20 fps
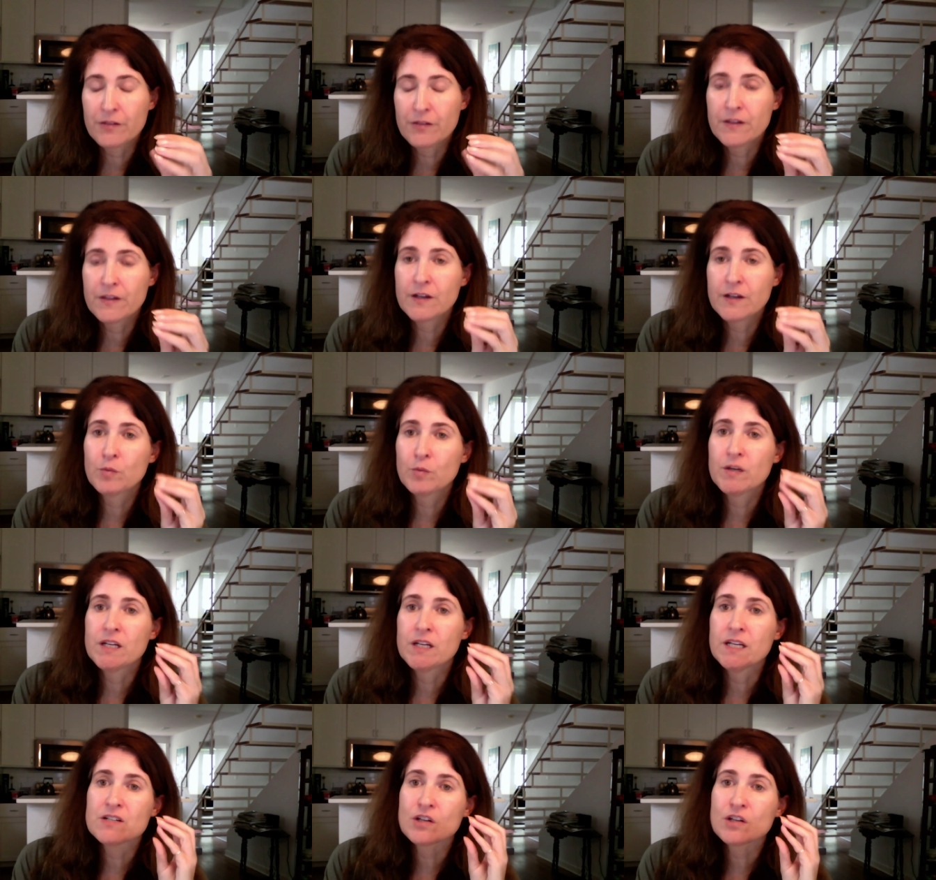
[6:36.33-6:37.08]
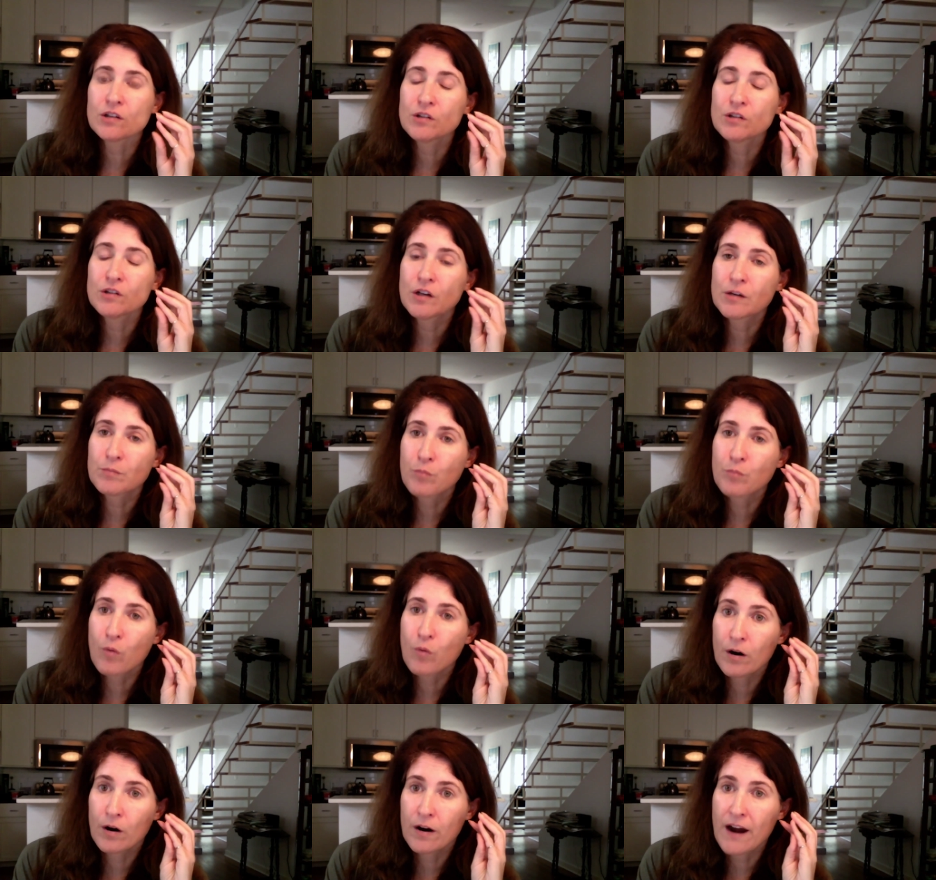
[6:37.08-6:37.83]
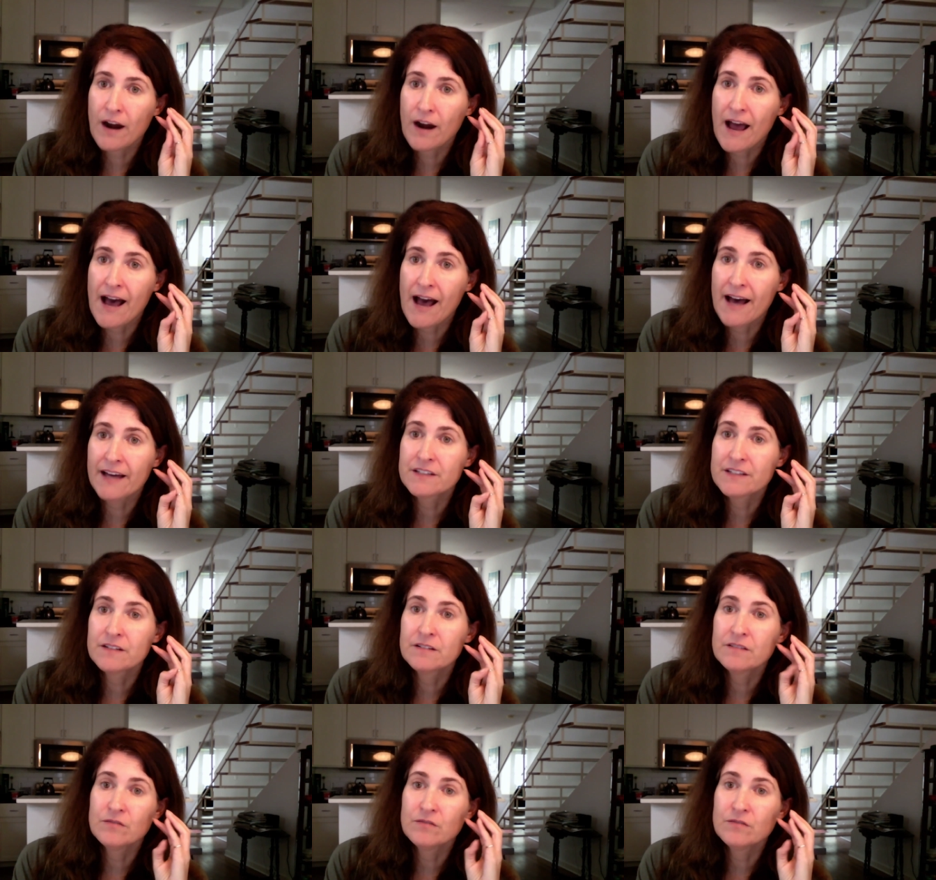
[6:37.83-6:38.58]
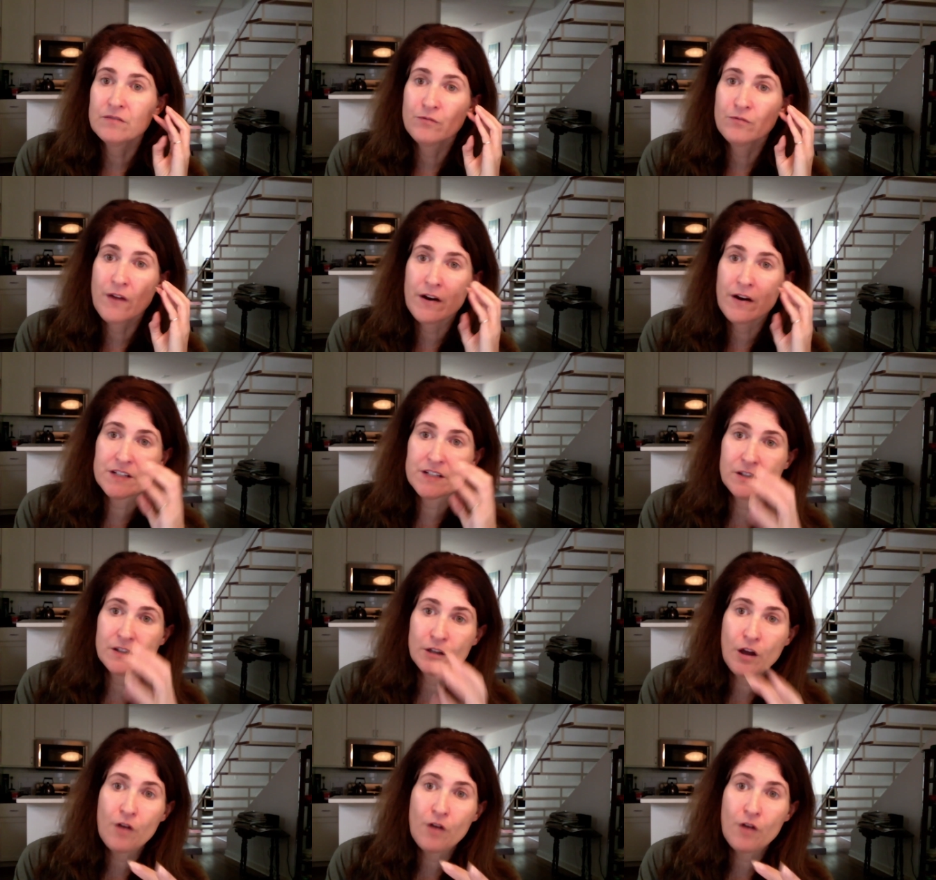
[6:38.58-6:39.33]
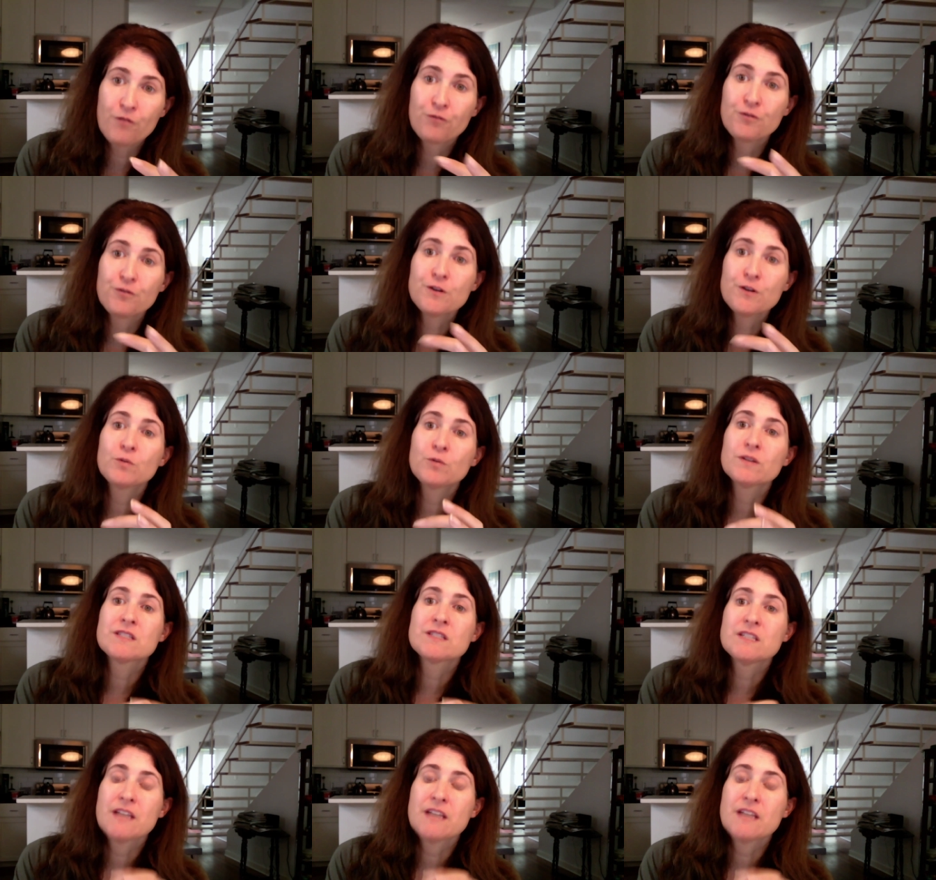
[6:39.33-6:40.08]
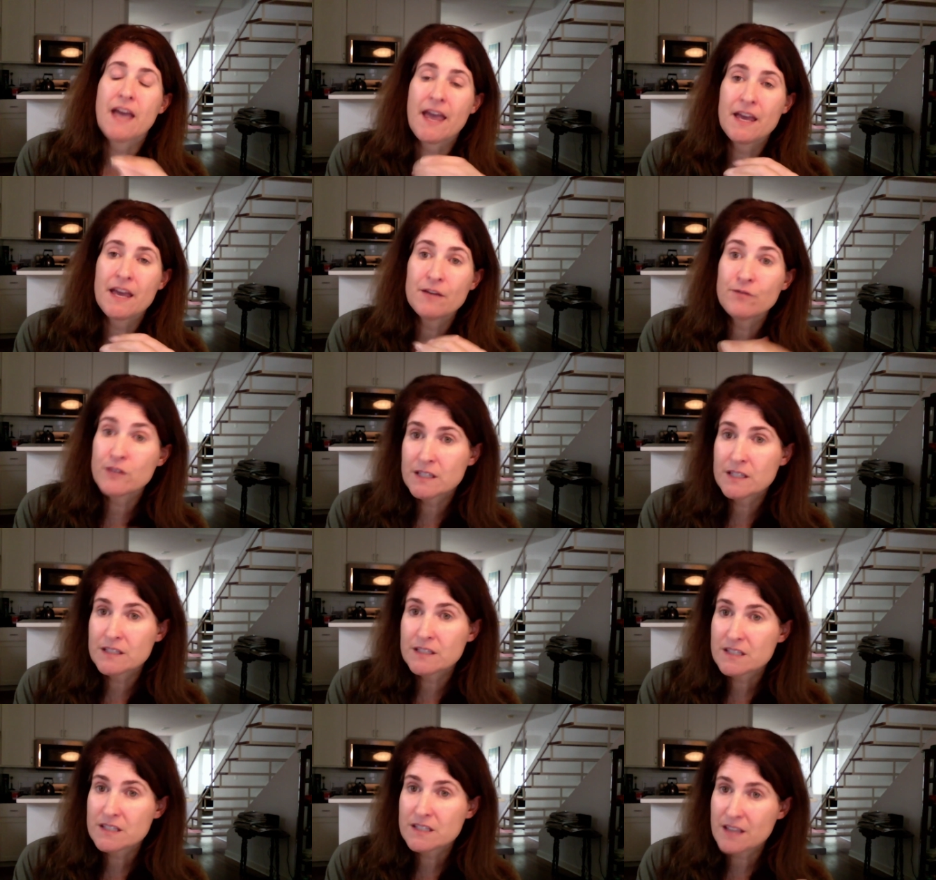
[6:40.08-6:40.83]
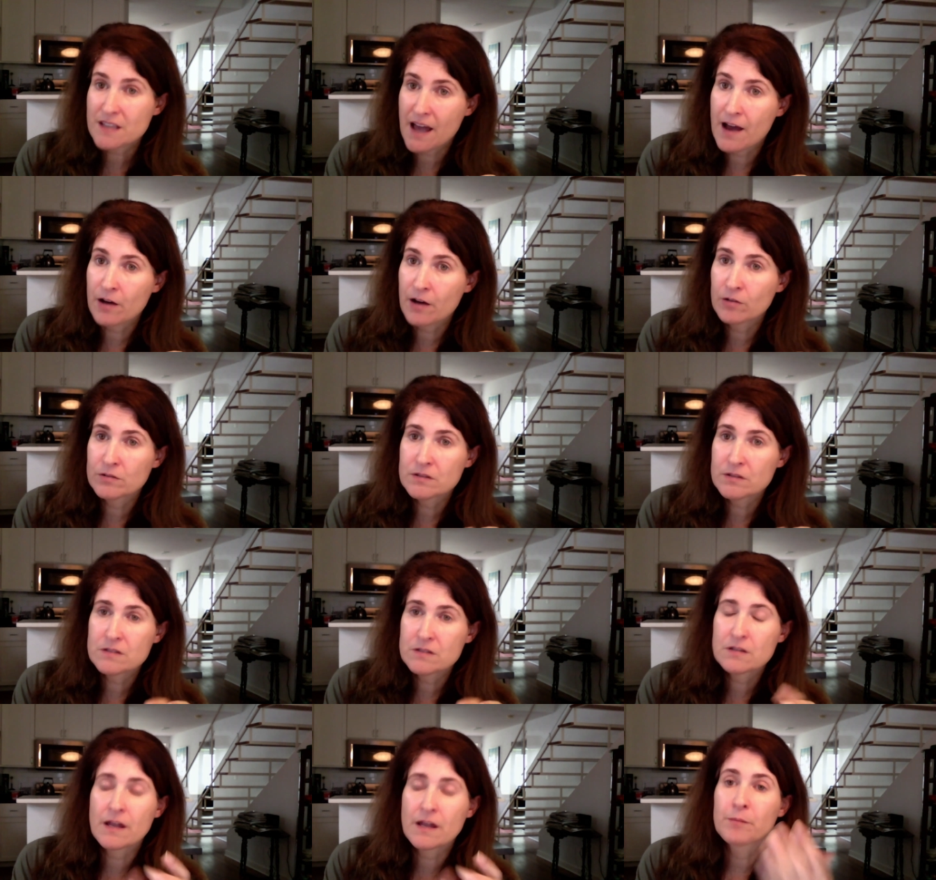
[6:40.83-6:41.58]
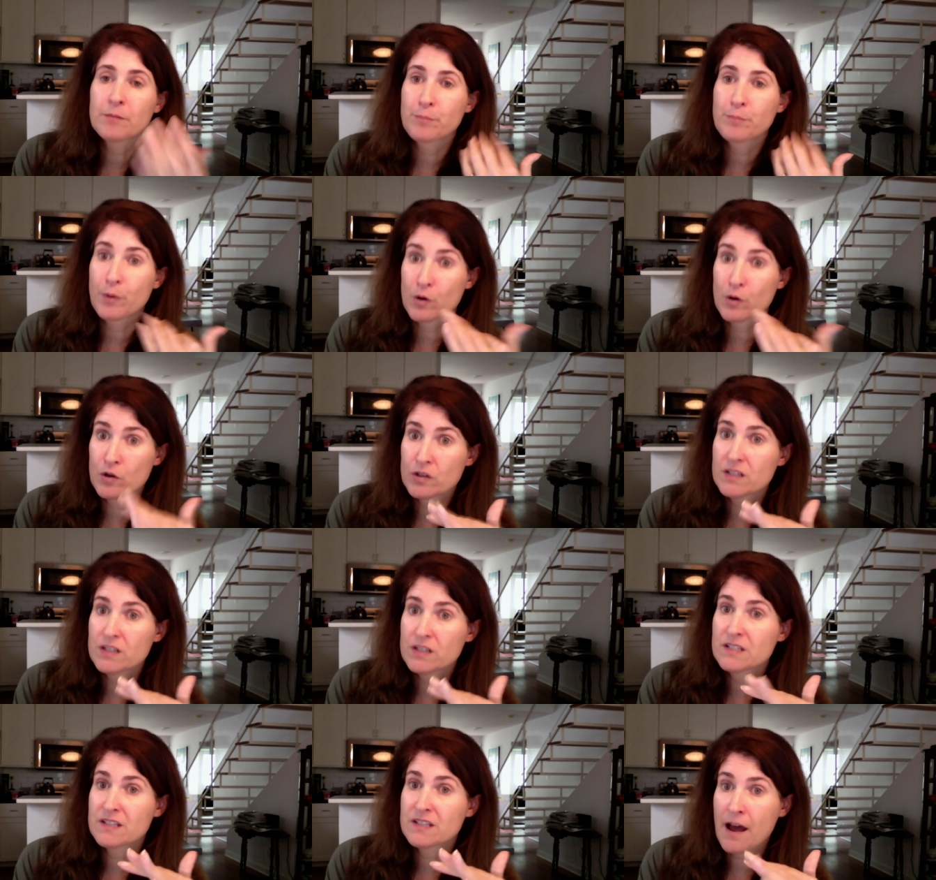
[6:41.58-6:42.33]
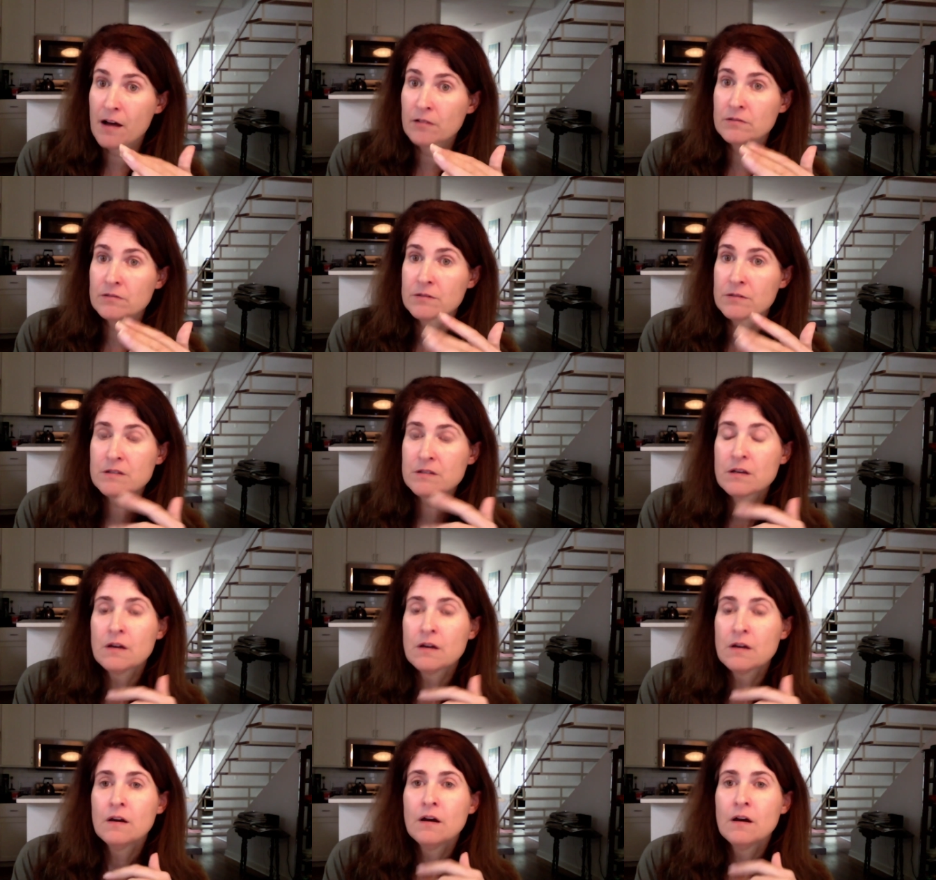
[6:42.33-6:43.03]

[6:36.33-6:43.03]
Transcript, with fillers: I think we need to look more at very low frequency avian sounds, like bird sounds,